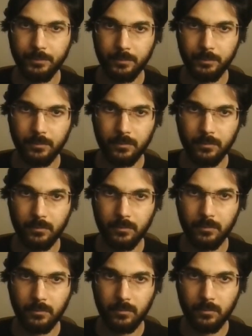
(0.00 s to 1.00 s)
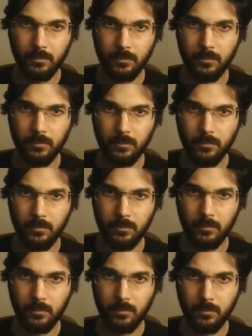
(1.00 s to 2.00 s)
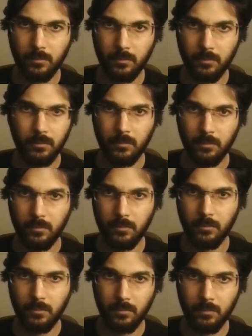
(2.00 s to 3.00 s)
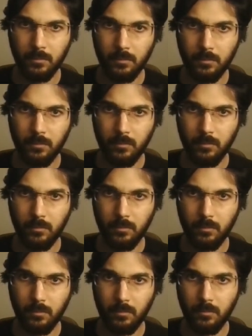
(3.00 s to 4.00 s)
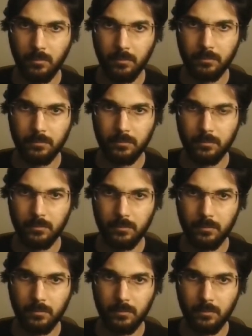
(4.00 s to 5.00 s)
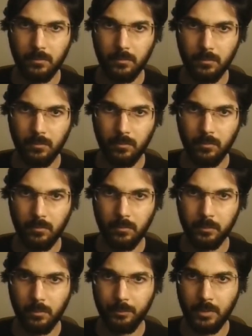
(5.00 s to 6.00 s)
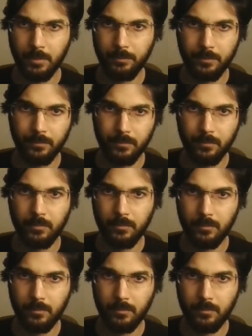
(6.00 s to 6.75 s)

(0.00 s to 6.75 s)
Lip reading: [no speech]